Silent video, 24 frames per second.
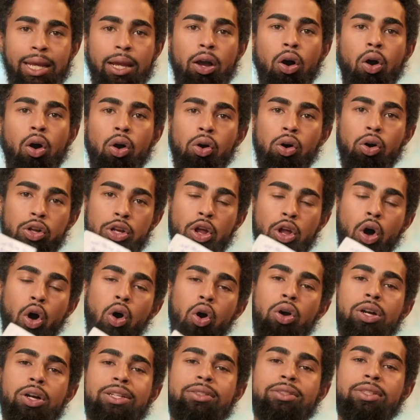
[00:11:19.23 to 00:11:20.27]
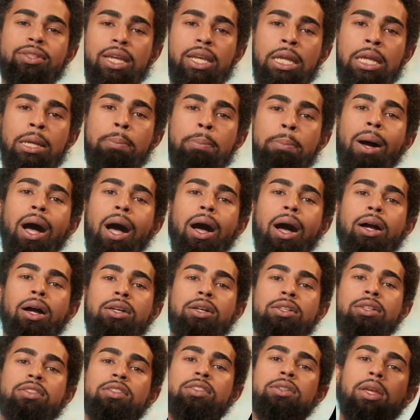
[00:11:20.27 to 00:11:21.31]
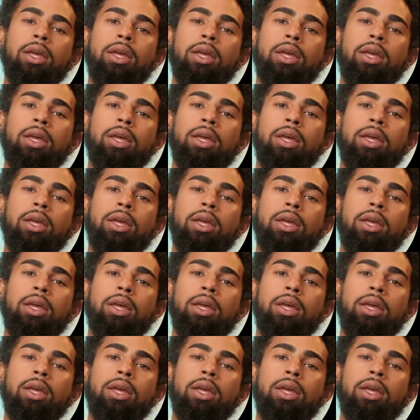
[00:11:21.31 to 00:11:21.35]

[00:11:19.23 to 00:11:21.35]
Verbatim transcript: all an all containing box.